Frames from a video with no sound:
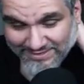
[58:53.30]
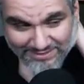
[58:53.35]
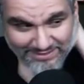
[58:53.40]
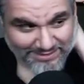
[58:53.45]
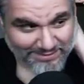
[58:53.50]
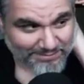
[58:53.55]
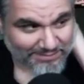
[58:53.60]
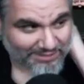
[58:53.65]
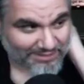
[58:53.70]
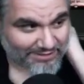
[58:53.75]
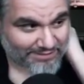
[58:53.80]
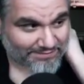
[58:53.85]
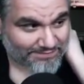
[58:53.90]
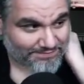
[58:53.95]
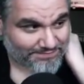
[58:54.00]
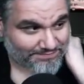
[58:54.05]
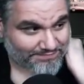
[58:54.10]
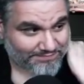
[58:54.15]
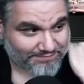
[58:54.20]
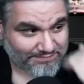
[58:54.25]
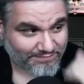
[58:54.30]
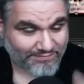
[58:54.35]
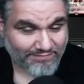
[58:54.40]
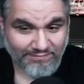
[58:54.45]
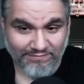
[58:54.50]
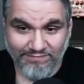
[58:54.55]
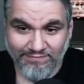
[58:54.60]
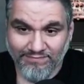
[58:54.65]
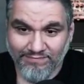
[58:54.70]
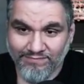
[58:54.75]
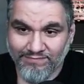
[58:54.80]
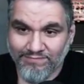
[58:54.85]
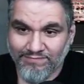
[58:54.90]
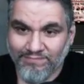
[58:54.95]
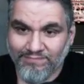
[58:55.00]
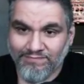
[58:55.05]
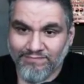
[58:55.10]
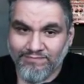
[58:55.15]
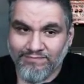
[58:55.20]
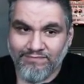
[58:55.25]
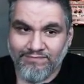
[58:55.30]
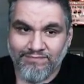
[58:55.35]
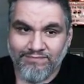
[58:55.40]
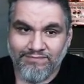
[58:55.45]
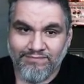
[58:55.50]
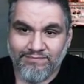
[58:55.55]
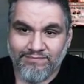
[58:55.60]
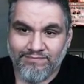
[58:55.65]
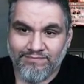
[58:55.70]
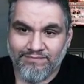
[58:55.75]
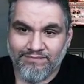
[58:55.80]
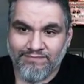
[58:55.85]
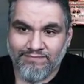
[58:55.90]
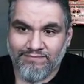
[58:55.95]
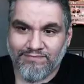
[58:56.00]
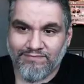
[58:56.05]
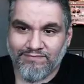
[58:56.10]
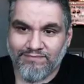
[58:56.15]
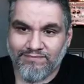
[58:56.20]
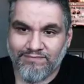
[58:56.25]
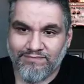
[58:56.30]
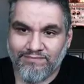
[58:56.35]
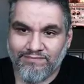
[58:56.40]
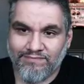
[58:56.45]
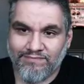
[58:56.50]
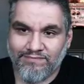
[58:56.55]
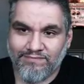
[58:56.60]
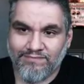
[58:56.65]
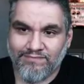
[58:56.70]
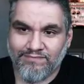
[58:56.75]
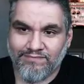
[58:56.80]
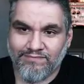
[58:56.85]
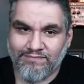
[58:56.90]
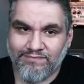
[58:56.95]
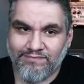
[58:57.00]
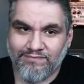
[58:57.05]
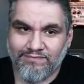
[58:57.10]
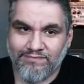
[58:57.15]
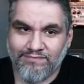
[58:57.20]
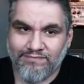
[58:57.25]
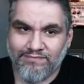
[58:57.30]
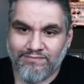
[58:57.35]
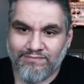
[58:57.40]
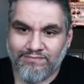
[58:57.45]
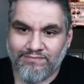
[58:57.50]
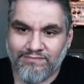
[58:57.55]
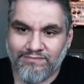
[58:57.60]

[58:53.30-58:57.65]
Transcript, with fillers: Seems Still good. weird concede. I mean, they're 15. They have like decent blockers.